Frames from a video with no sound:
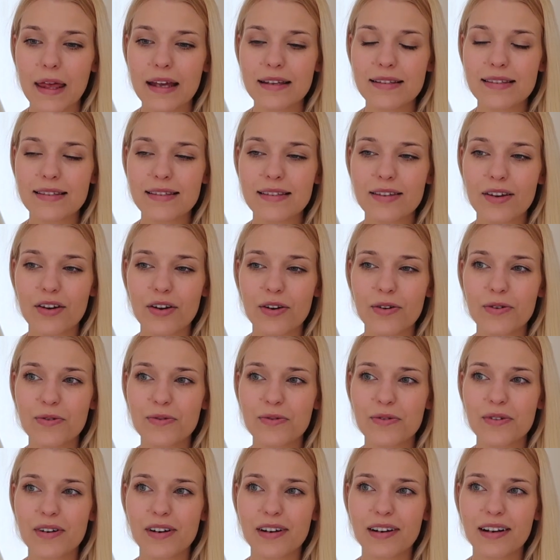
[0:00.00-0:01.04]

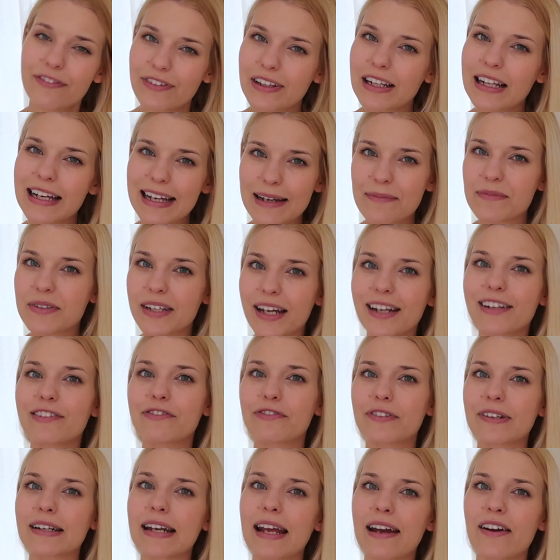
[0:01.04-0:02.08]
So I feel like I'm done
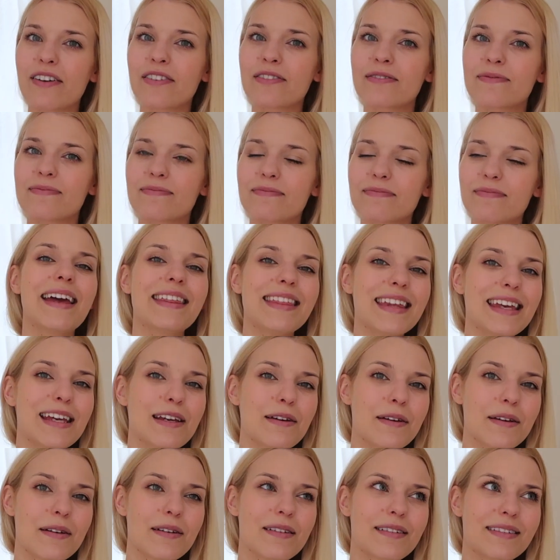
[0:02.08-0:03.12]
for now. I
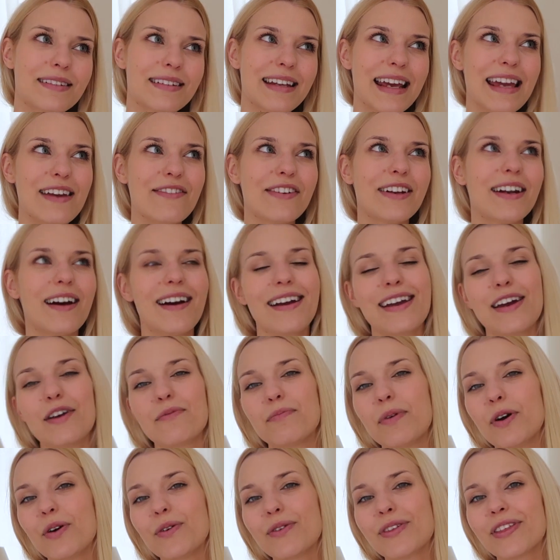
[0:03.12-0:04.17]
think Dave and I are
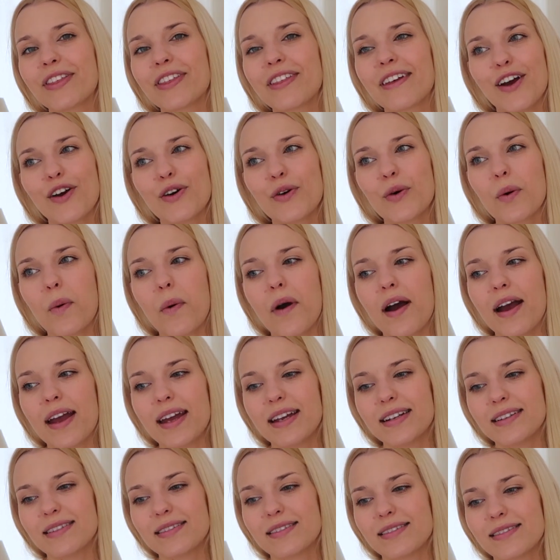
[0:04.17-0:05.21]
both
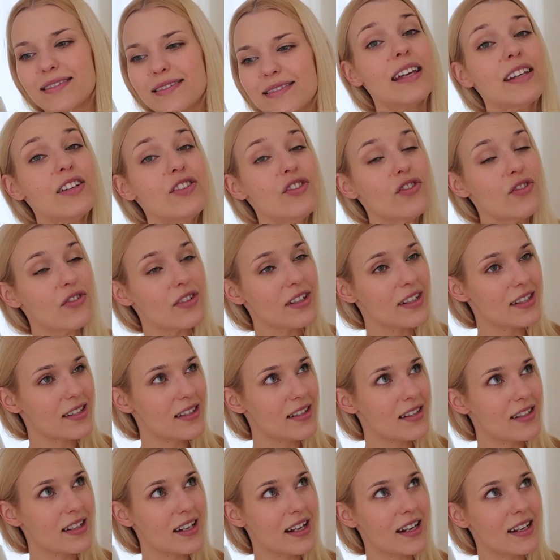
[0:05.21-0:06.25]
quite
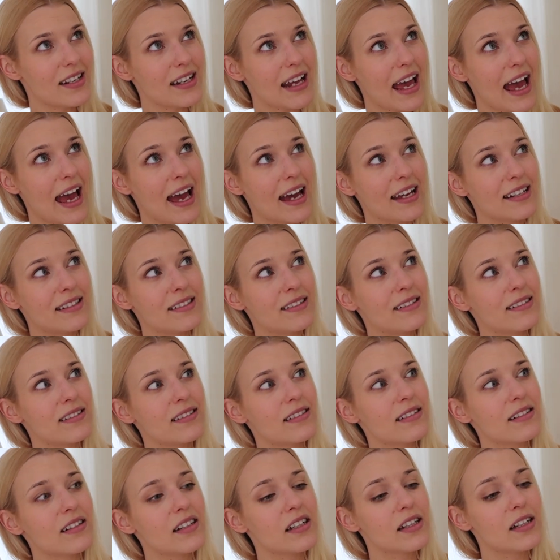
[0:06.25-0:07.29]
interested
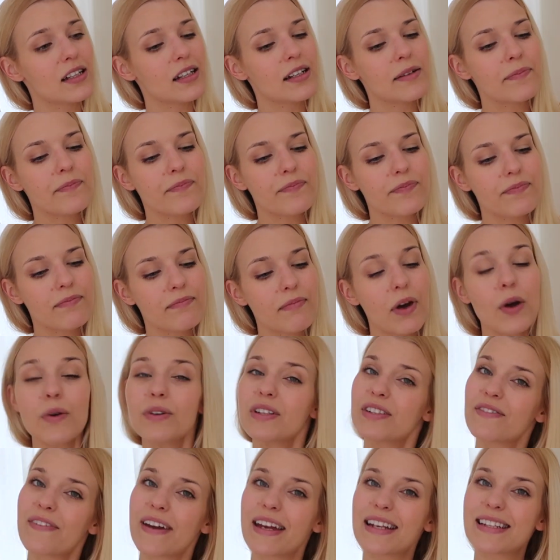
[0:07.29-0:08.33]
and
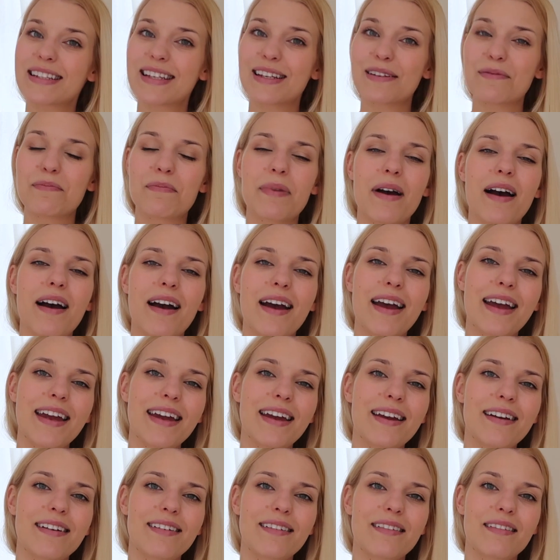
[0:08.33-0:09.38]
motivated
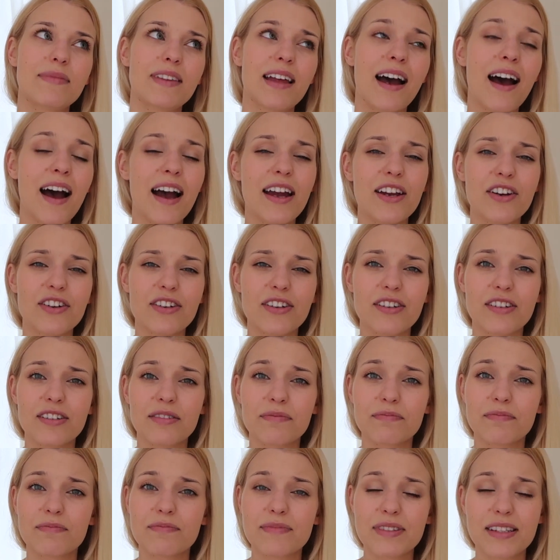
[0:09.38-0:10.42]
by the
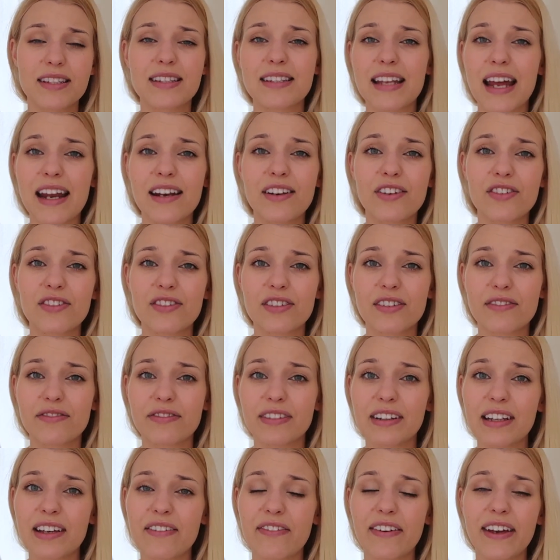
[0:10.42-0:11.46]
higher standard of
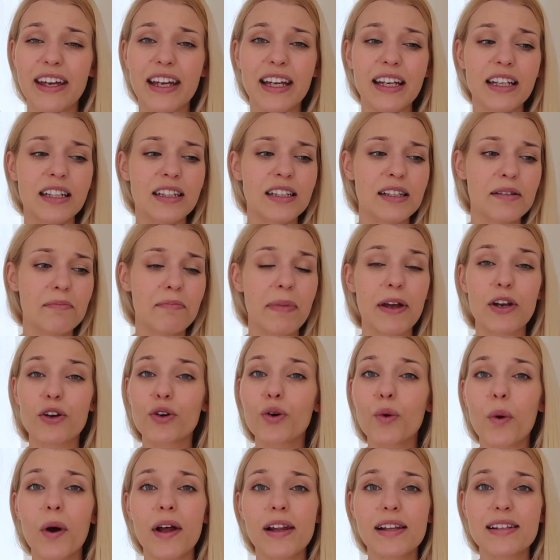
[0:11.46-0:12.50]
living, better
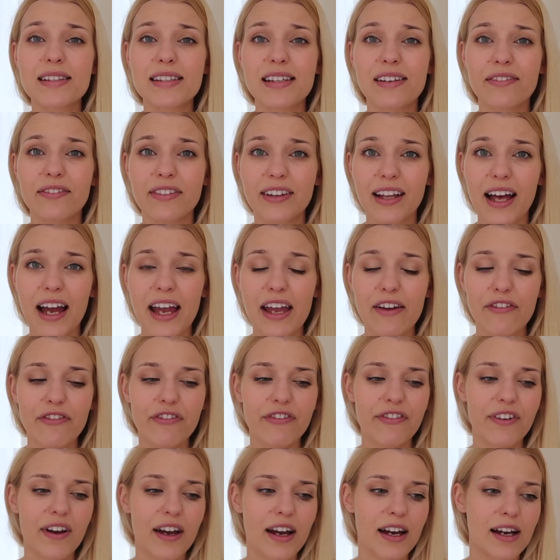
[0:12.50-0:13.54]
quality of
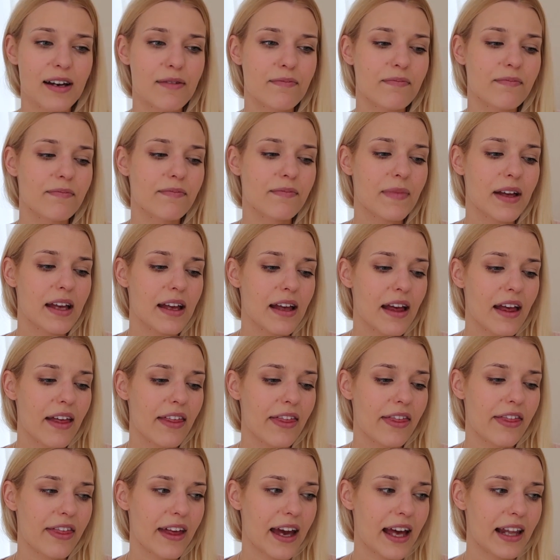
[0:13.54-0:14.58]
life
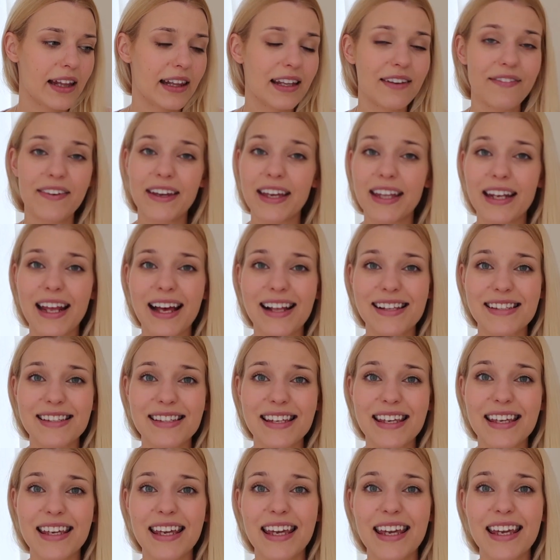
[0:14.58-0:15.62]
that living in
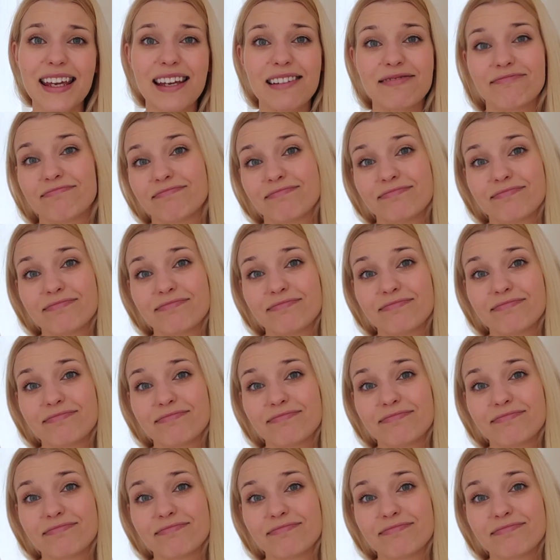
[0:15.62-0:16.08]
Helsinki